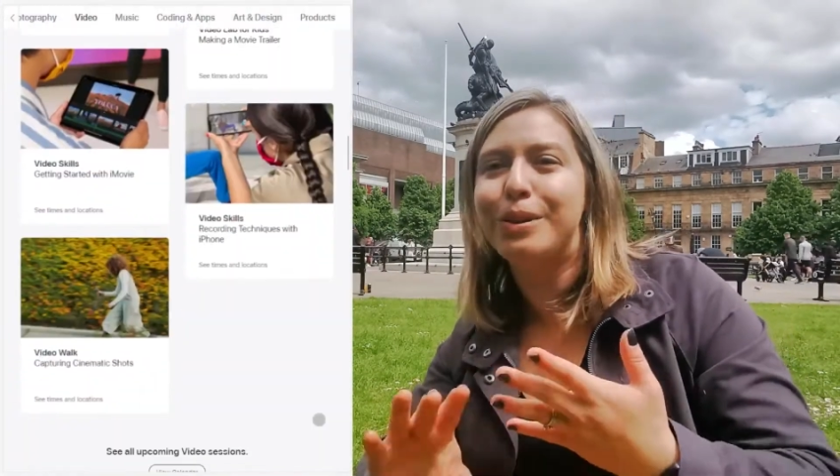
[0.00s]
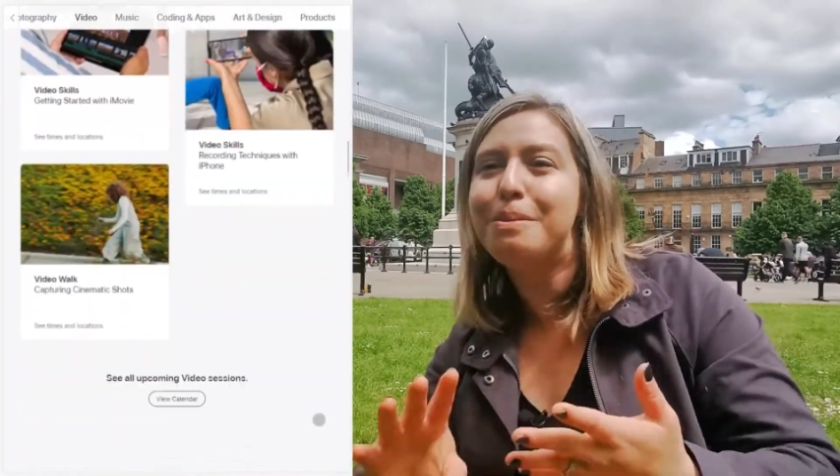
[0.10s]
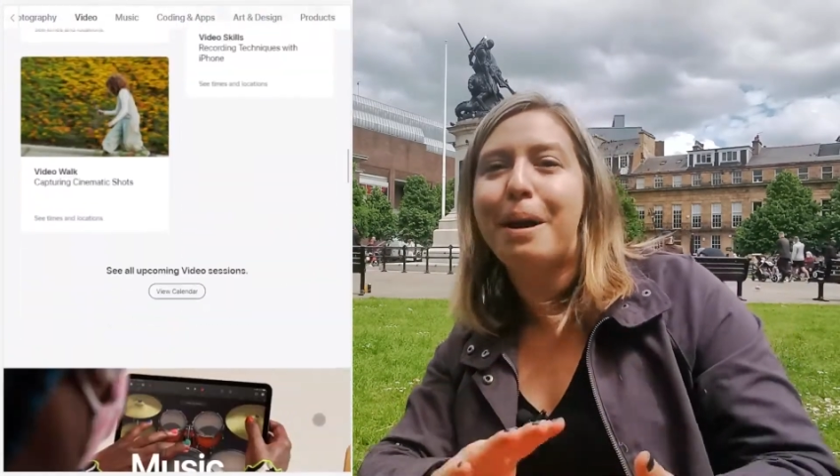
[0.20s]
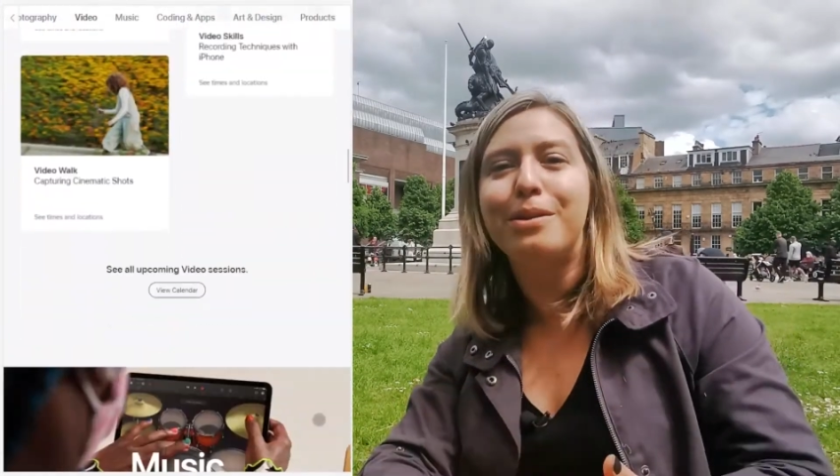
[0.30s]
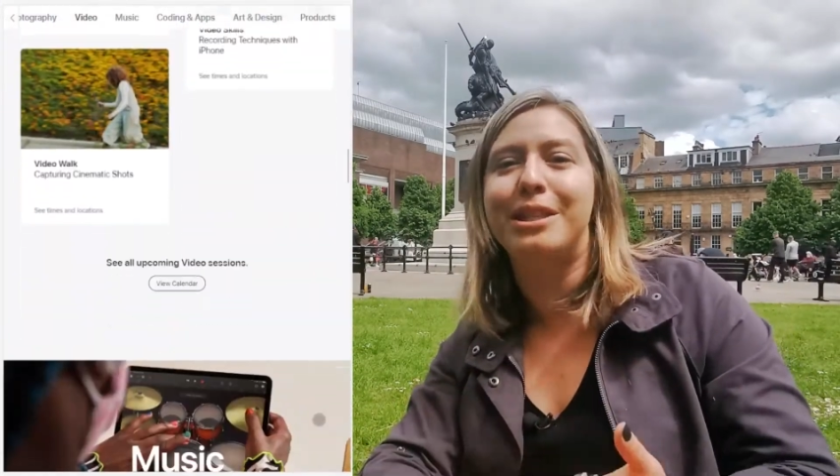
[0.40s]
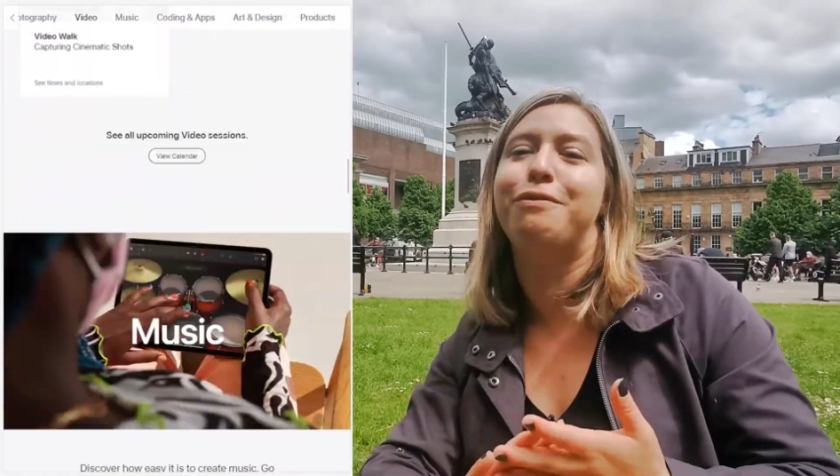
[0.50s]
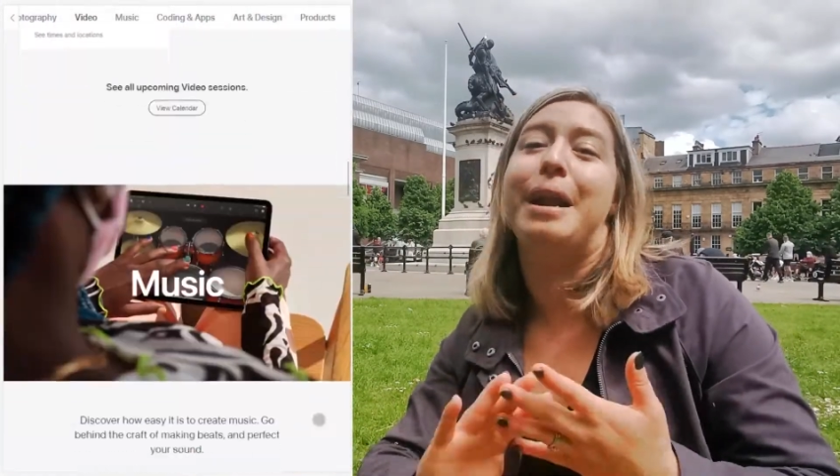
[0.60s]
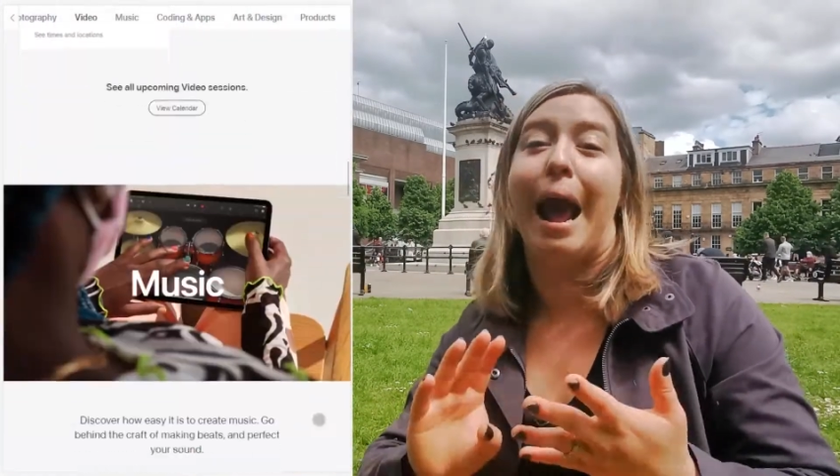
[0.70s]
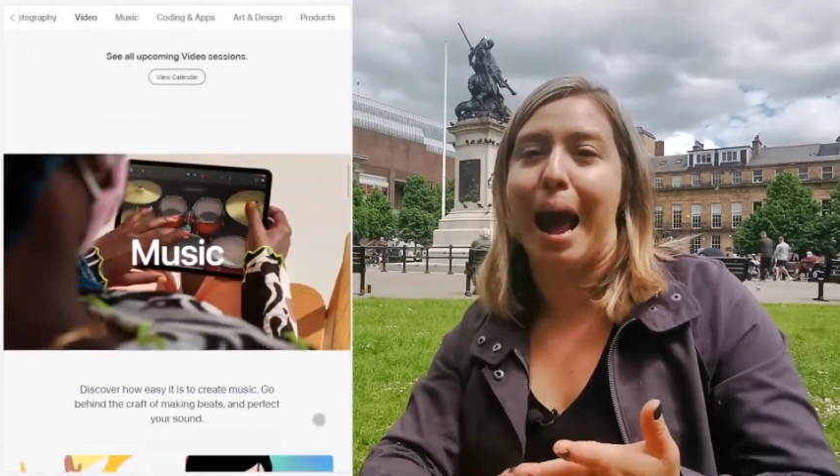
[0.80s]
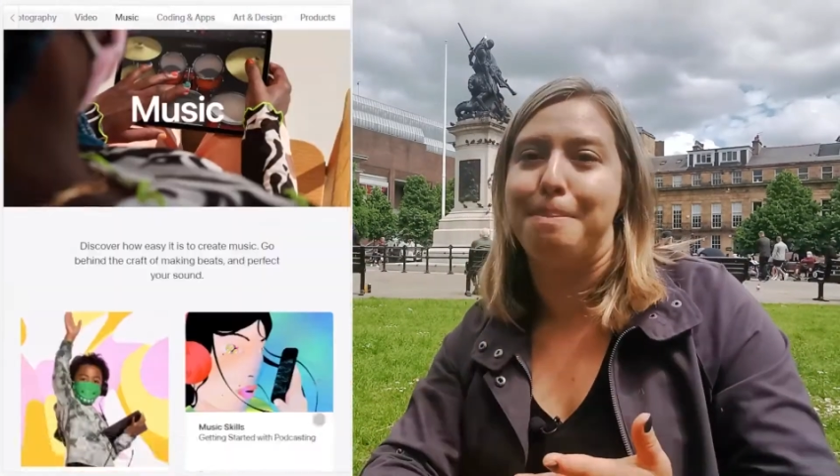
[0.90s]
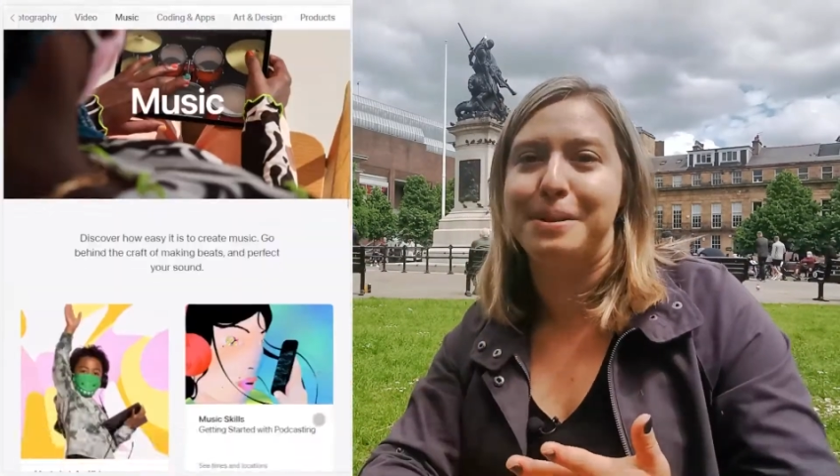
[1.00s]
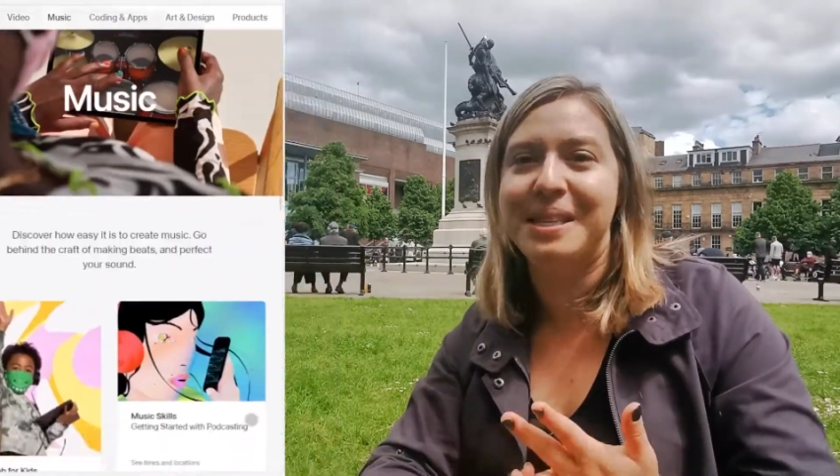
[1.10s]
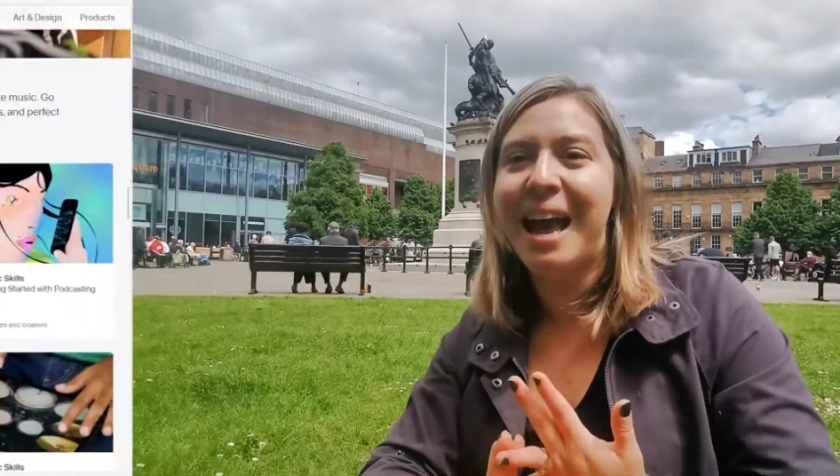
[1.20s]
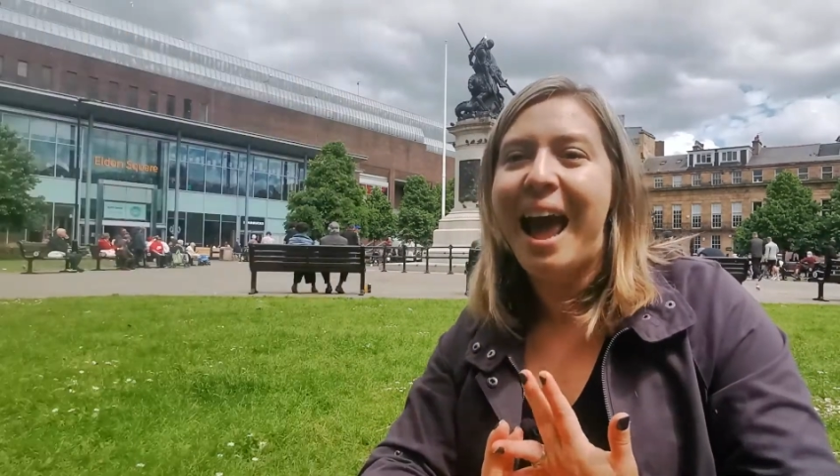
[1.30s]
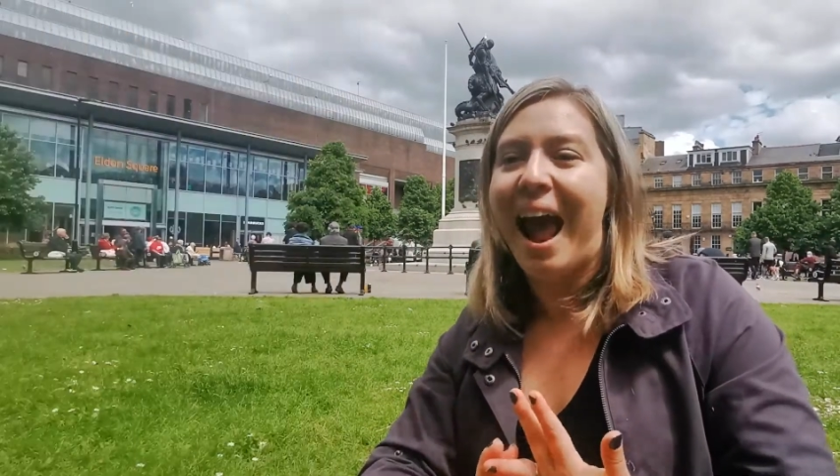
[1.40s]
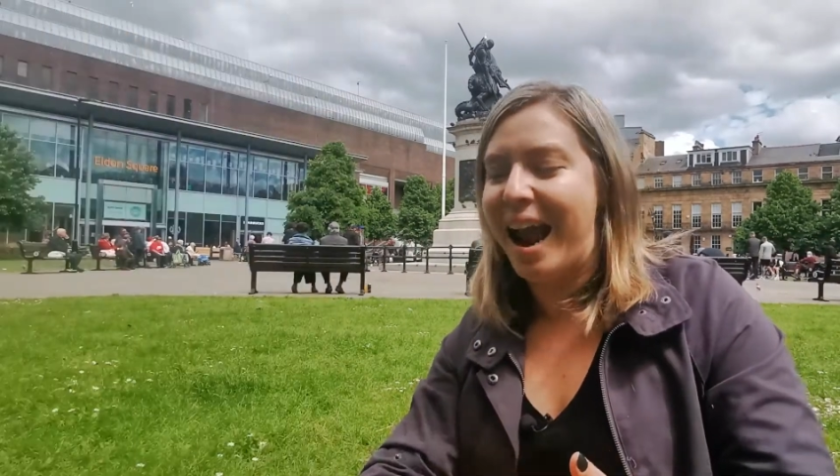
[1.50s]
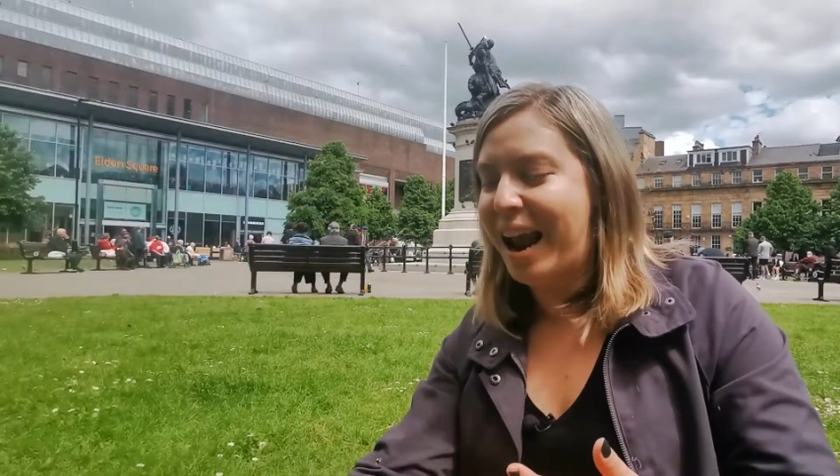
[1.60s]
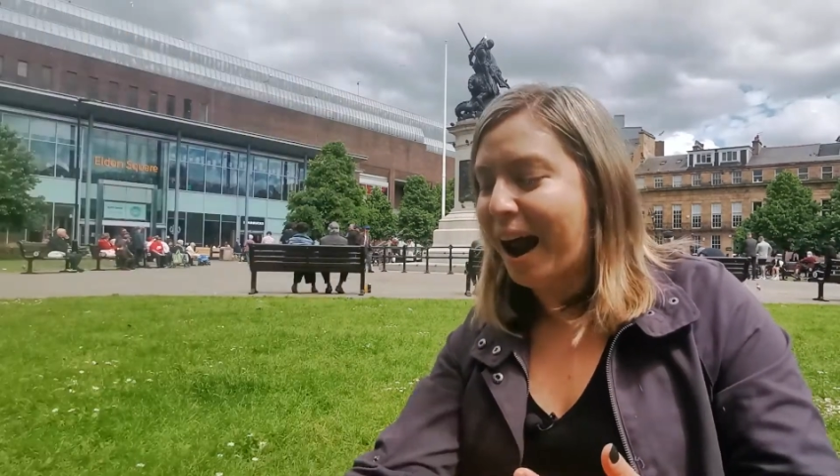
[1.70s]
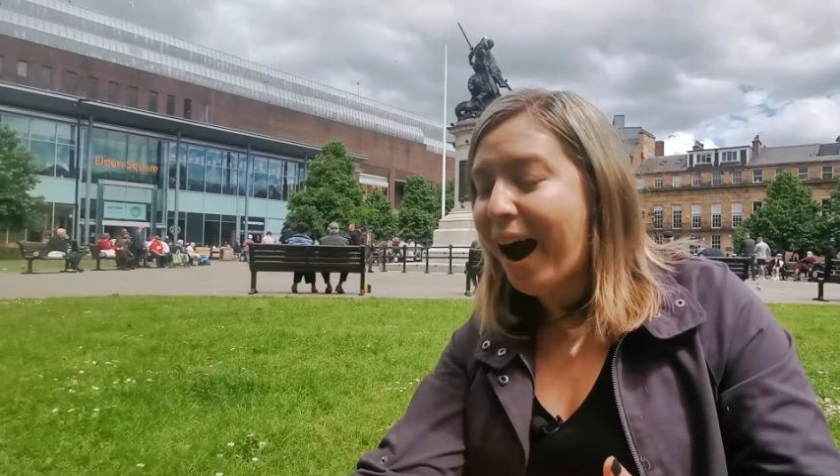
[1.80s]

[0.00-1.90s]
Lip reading: about different apps. And